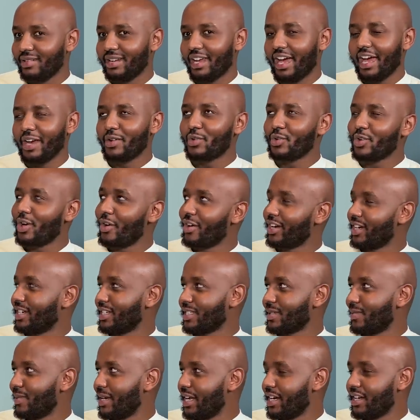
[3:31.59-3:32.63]
I don't know how I can
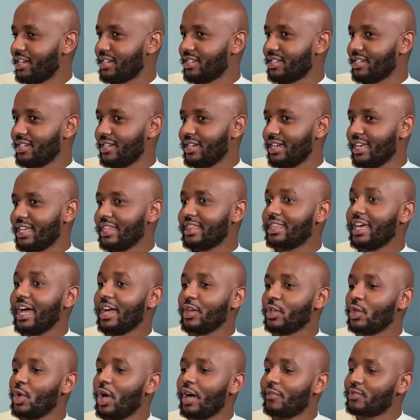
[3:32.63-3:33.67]
explain it.
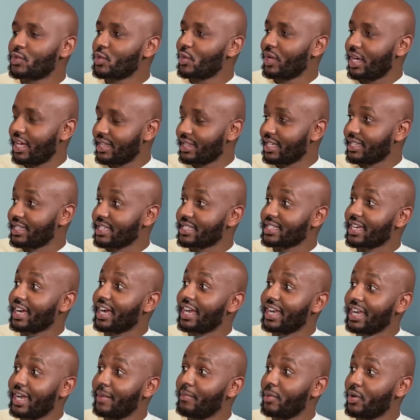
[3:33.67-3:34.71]
That you have to learn that there's a
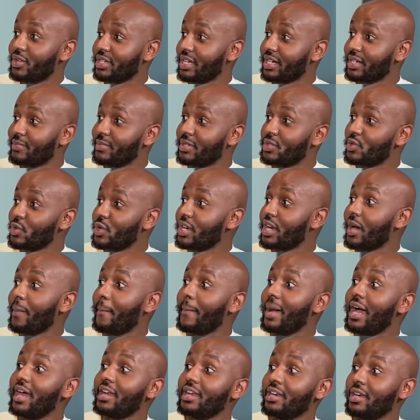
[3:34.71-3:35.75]
clear boundary between a
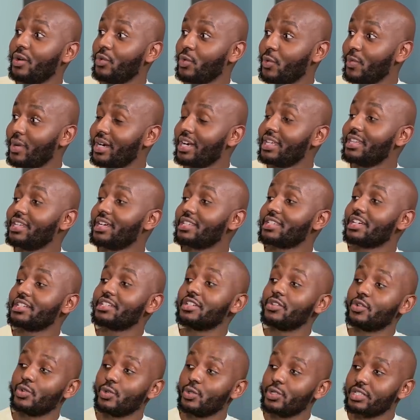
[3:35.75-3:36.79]
man and a woman, and there are
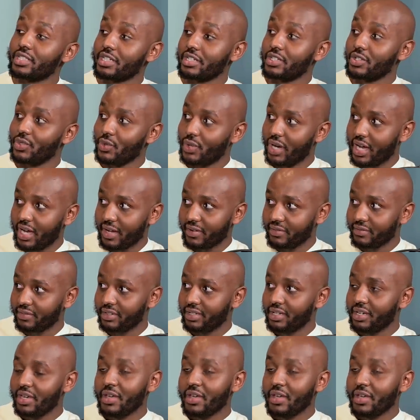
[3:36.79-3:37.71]
certain roles that you have.